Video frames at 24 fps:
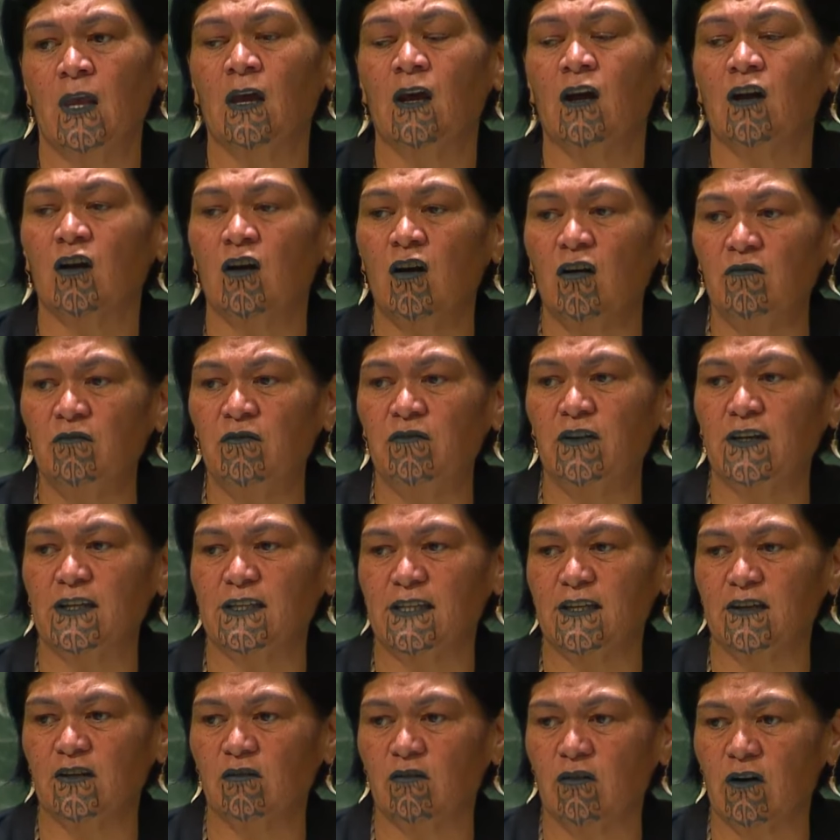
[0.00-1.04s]
Conflict
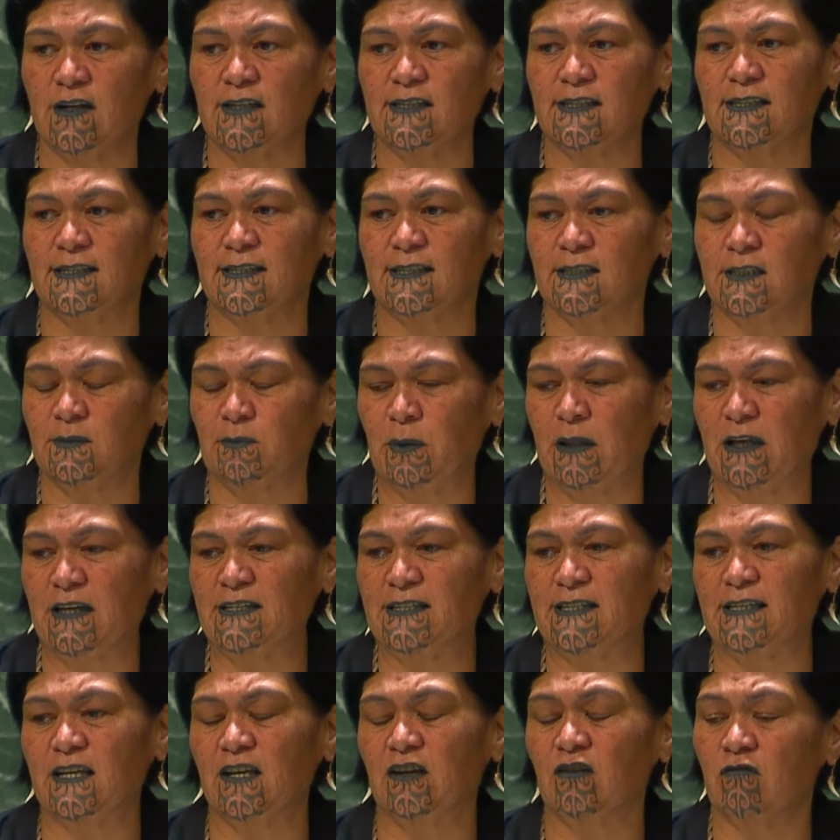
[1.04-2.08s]
and crisis is
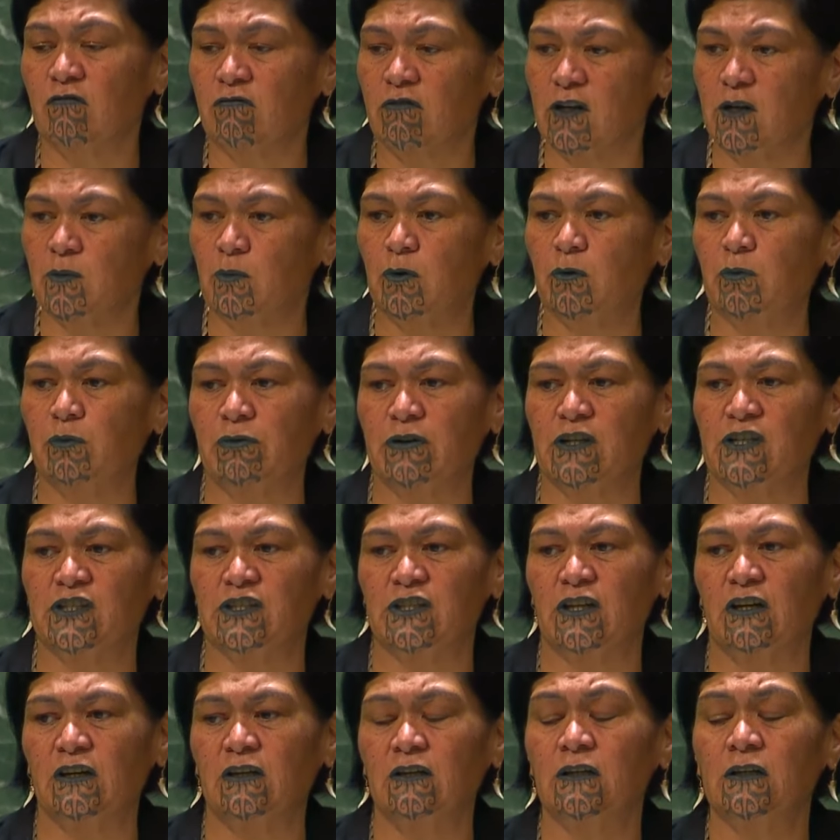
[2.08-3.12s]
placing incredible
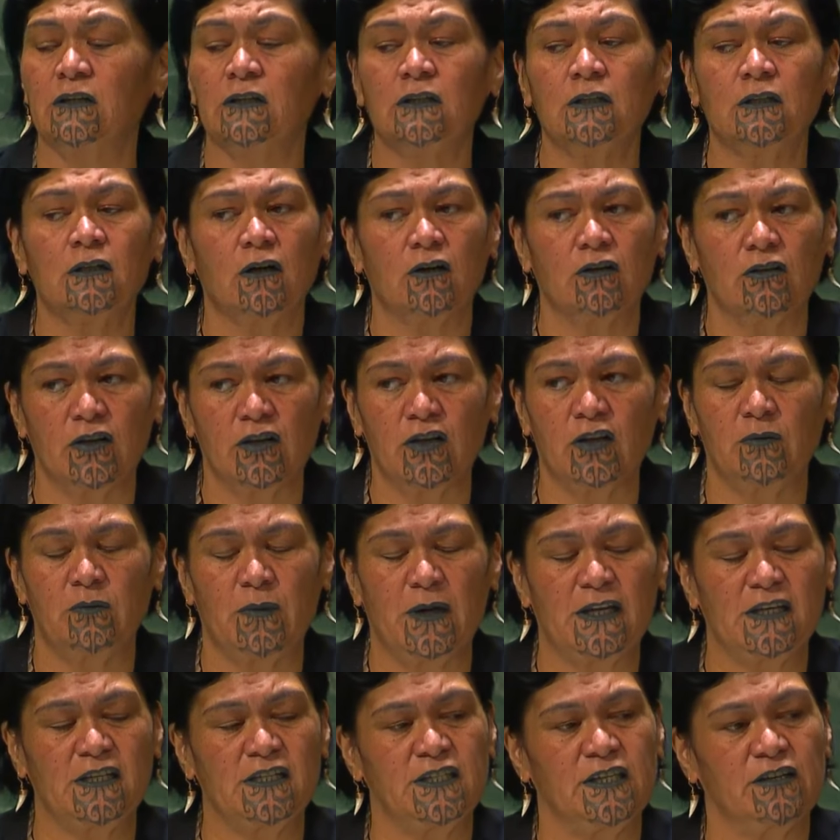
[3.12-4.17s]
pressure on the
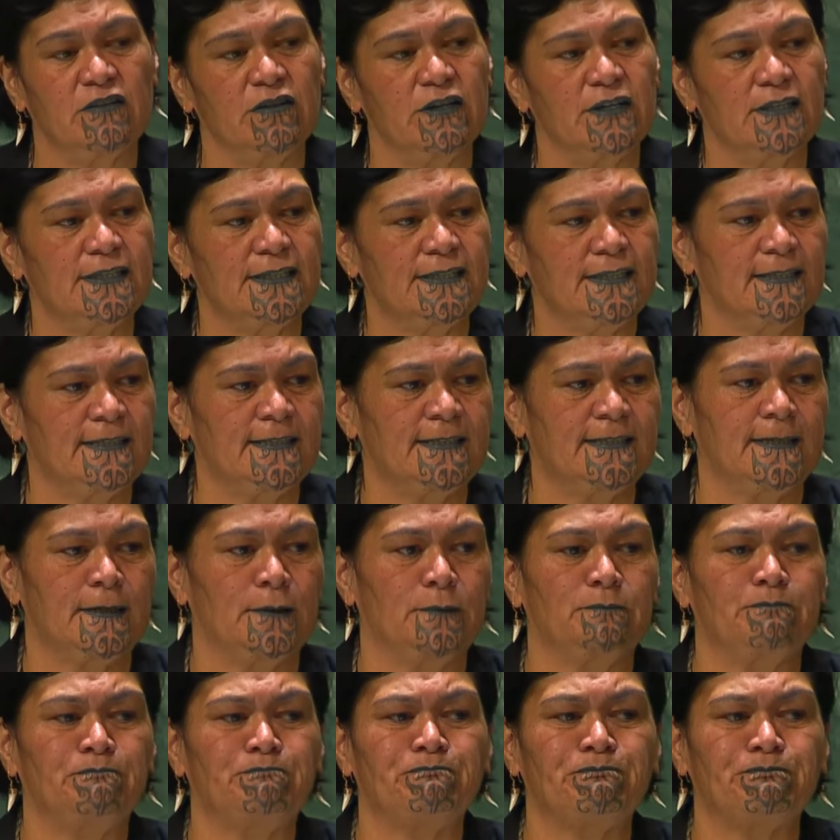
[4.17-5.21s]
humanitarian
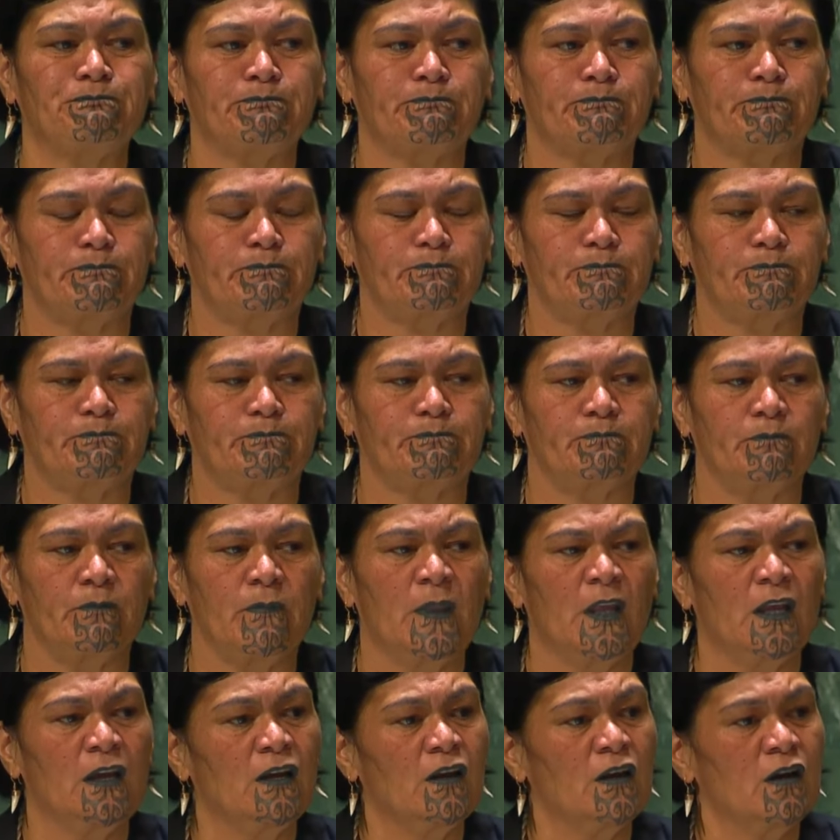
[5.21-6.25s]
system.
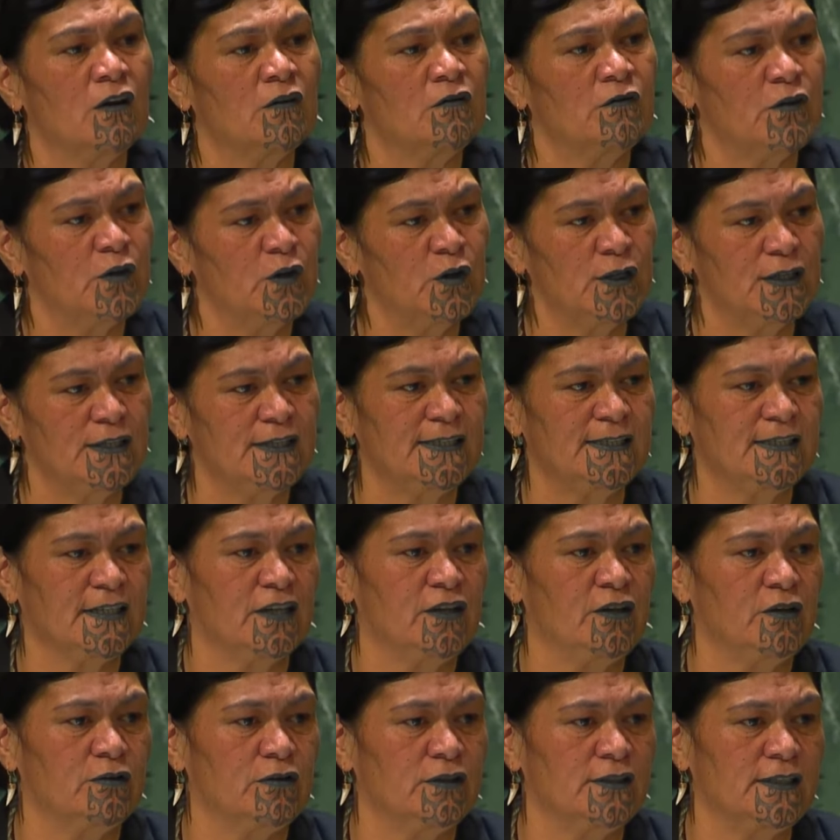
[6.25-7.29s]
Food
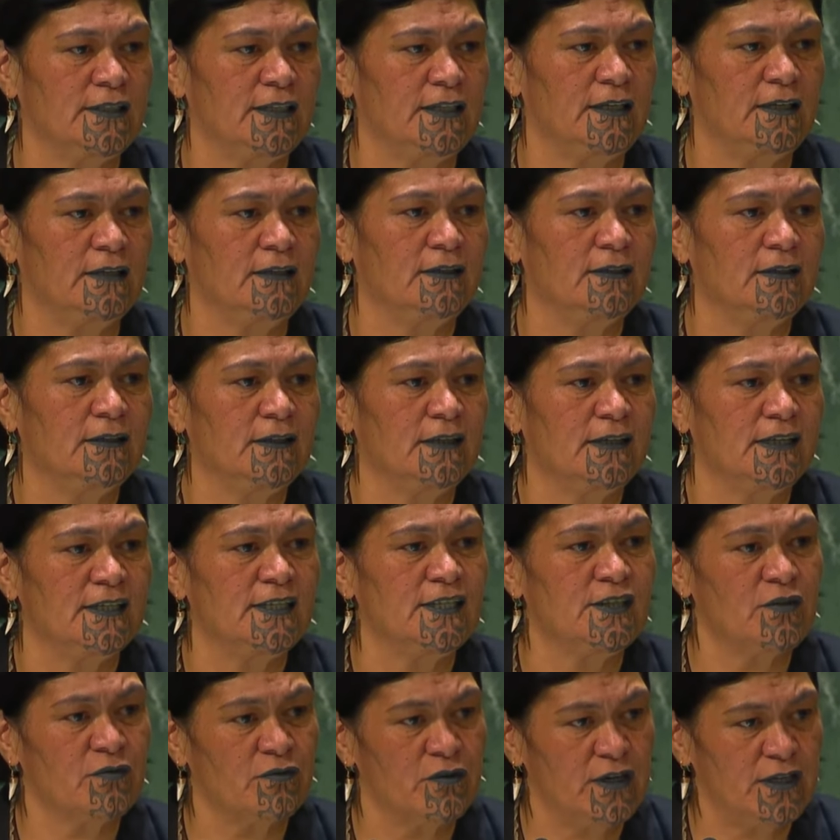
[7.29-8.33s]
insecurity is
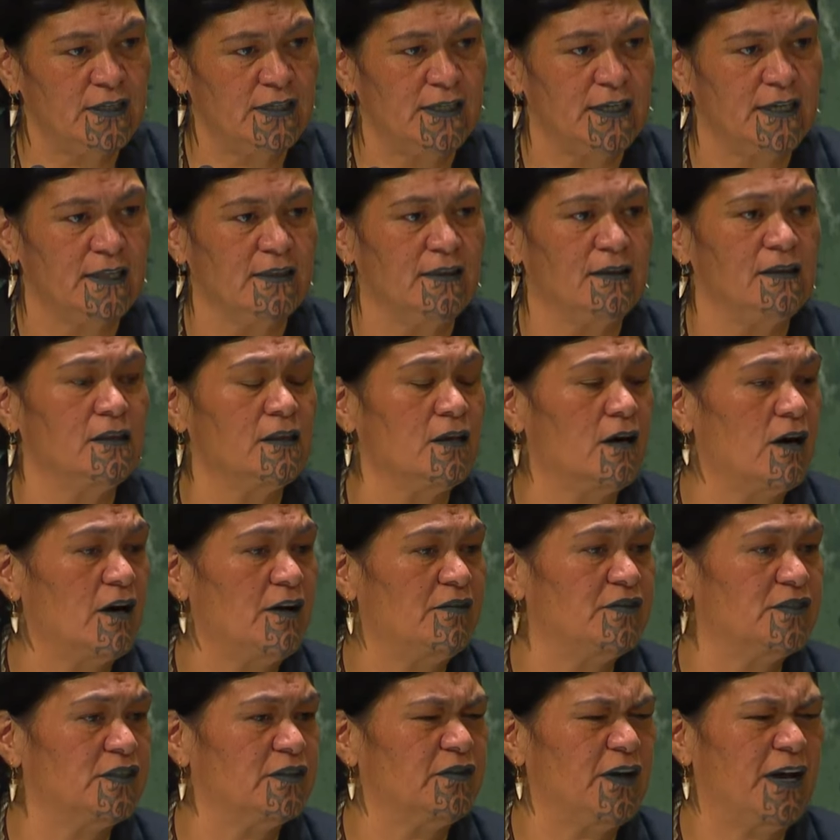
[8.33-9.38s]
threatening the
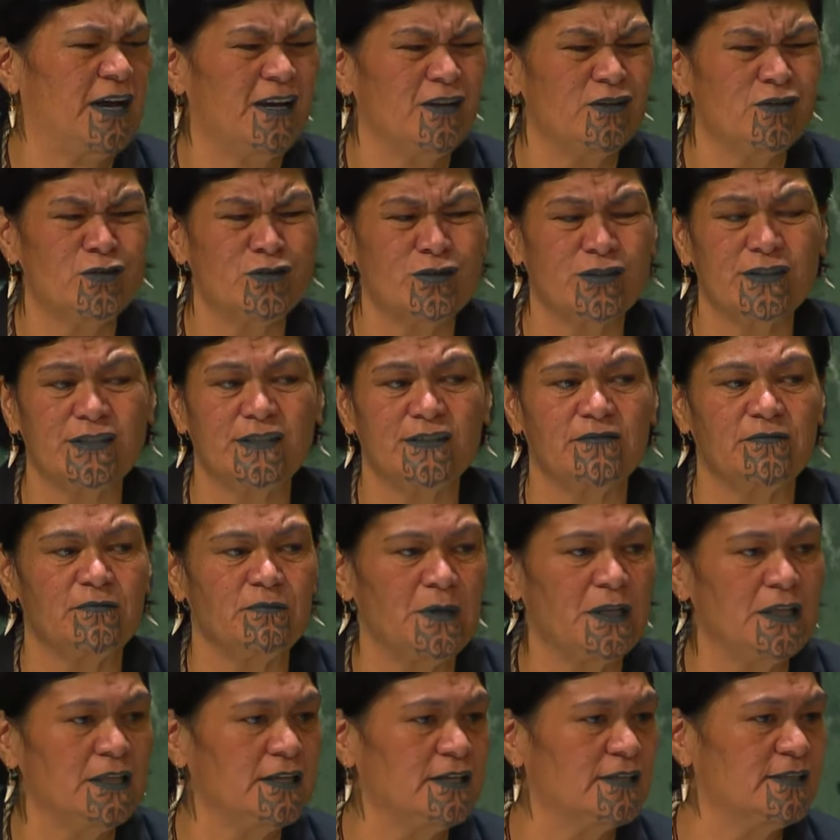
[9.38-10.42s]
lives of hundreds of
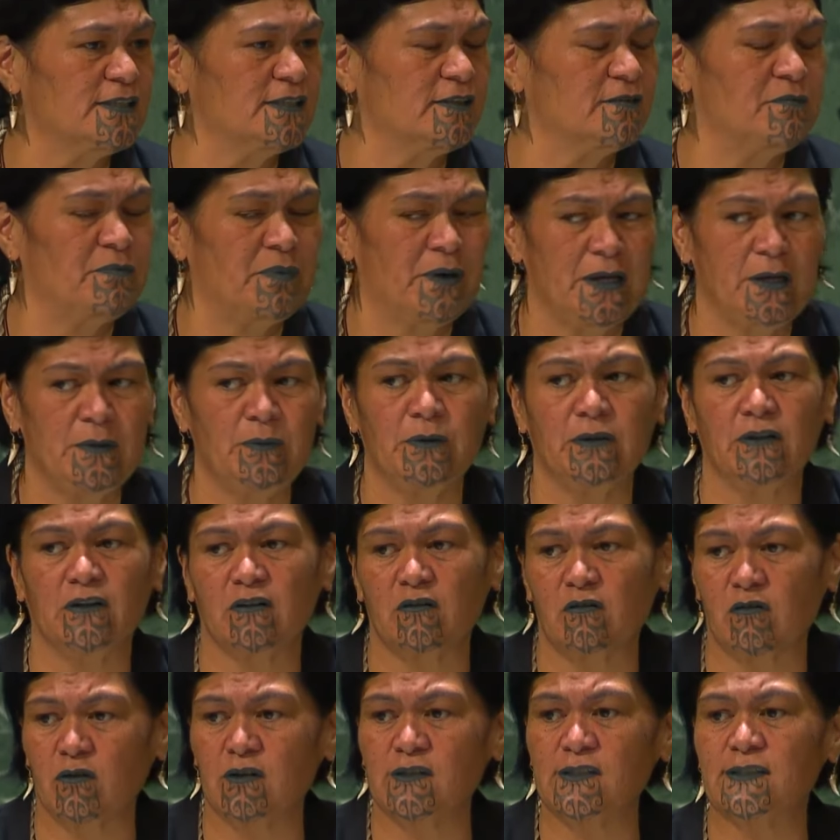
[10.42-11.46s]
millions of people
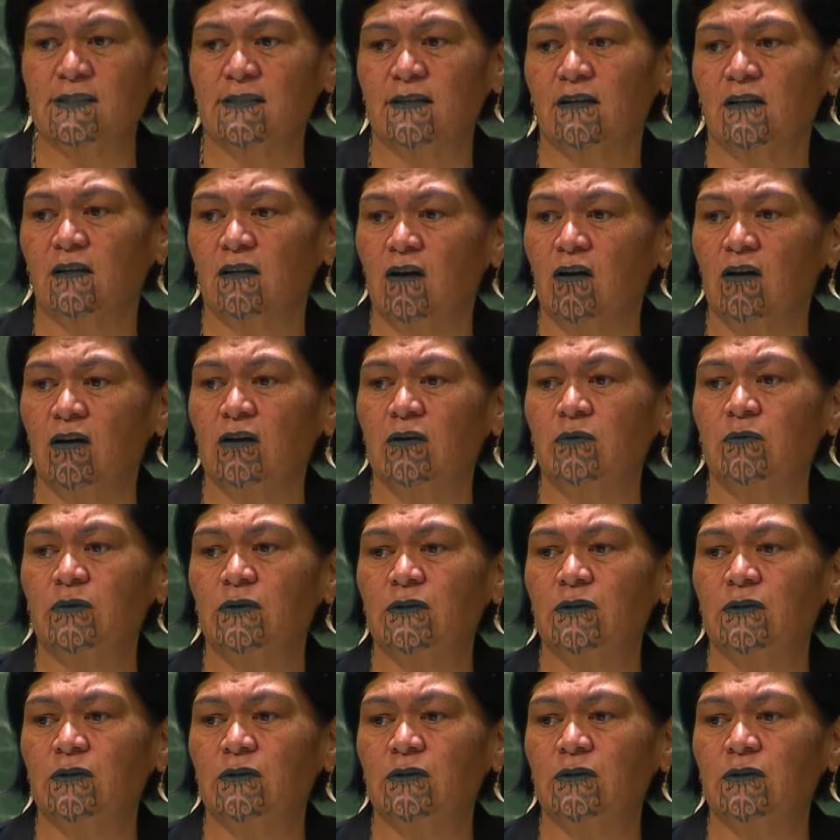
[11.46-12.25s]
across the globe.